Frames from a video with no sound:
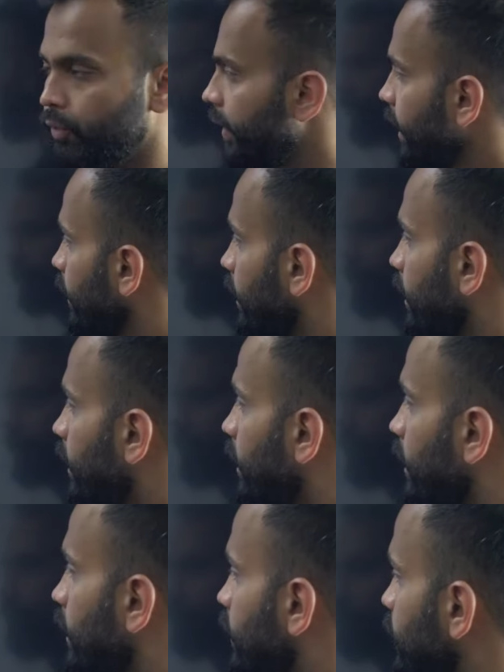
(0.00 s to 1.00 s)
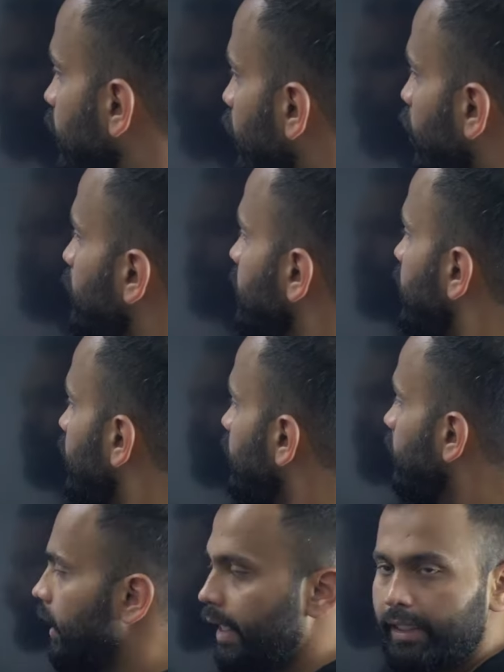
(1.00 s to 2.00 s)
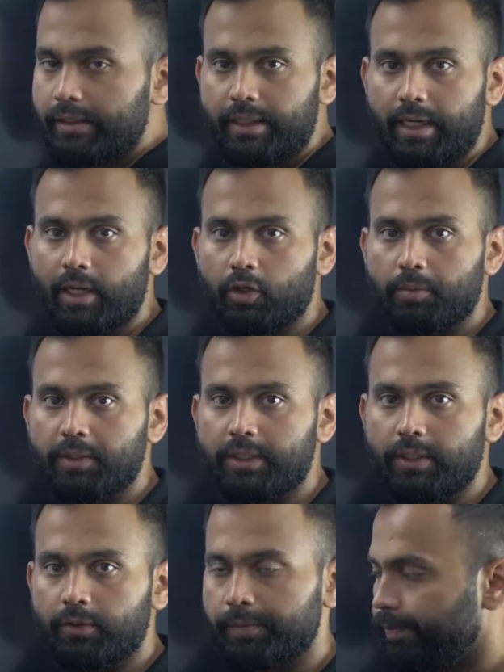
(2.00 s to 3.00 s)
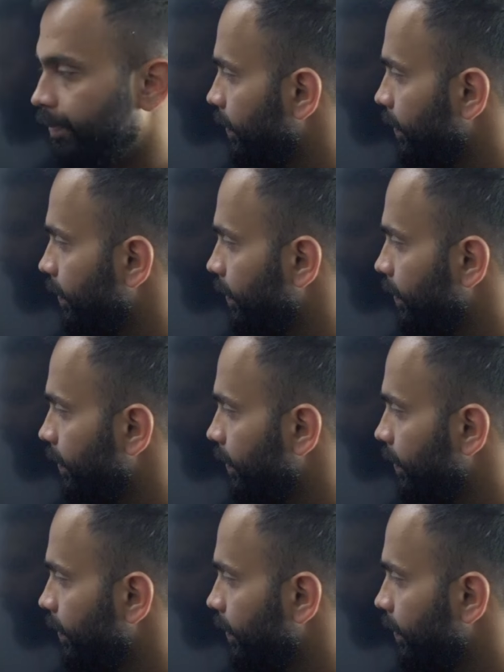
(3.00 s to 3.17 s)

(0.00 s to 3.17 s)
okay, zero comma zero and three r comma zero.